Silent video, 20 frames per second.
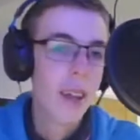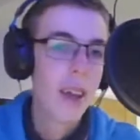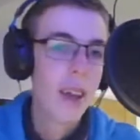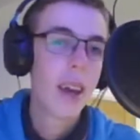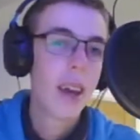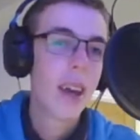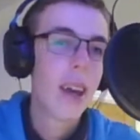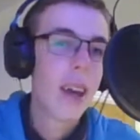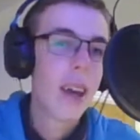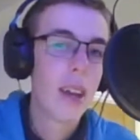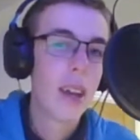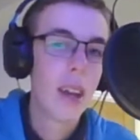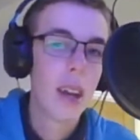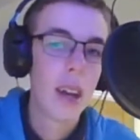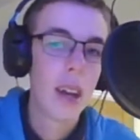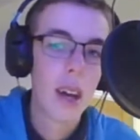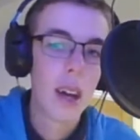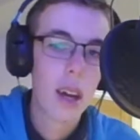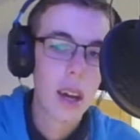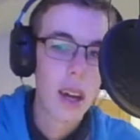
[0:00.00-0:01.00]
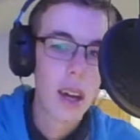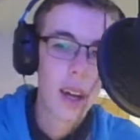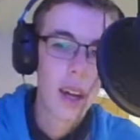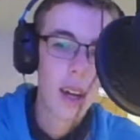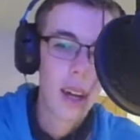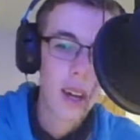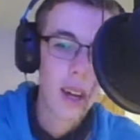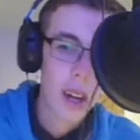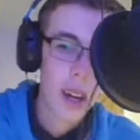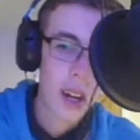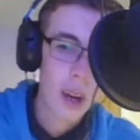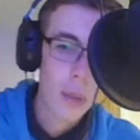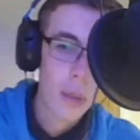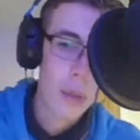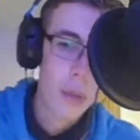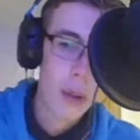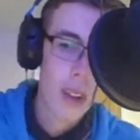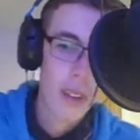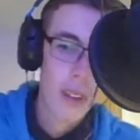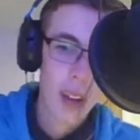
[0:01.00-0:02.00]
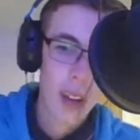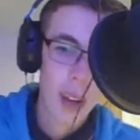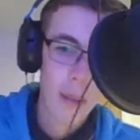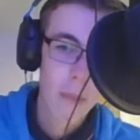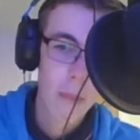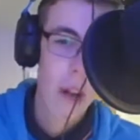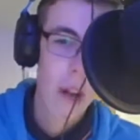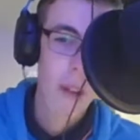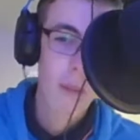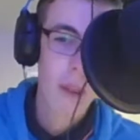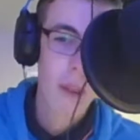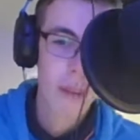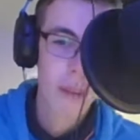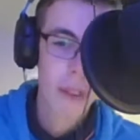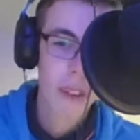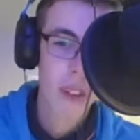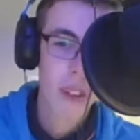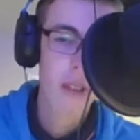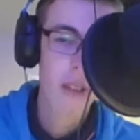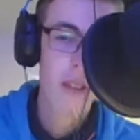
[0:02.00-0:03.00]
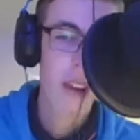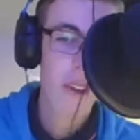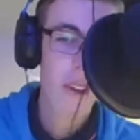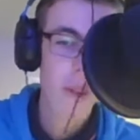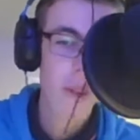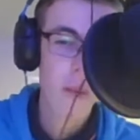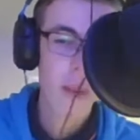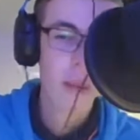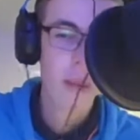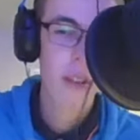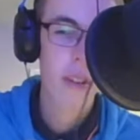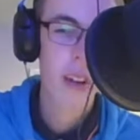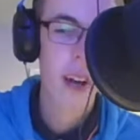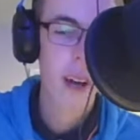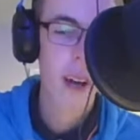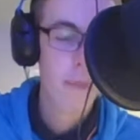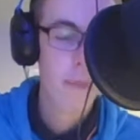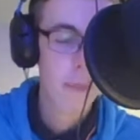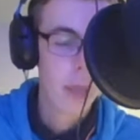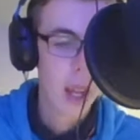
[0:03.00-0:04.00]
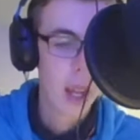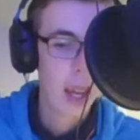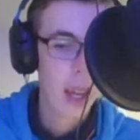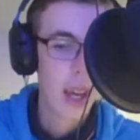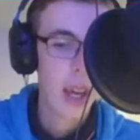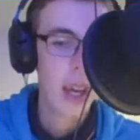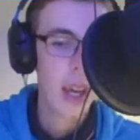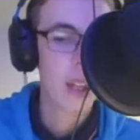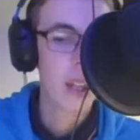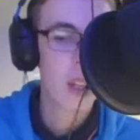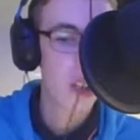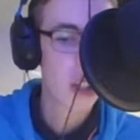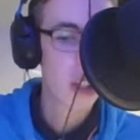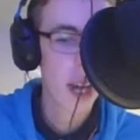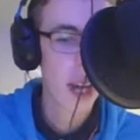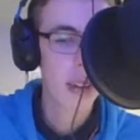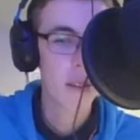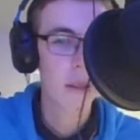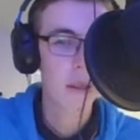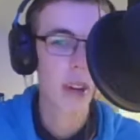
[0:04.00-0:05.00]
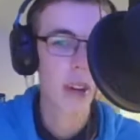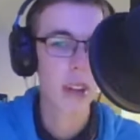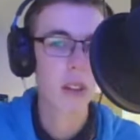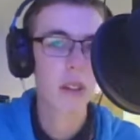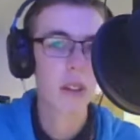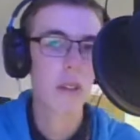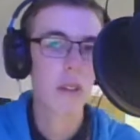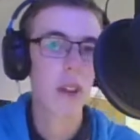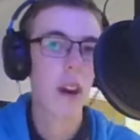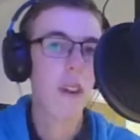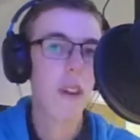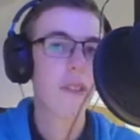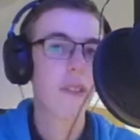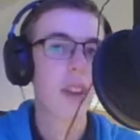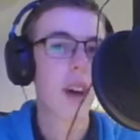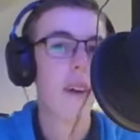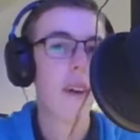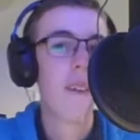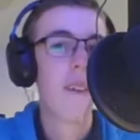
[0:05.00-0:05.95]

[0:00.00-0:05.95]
in a couple of weeks' time. Well, just over a month's time in January, just after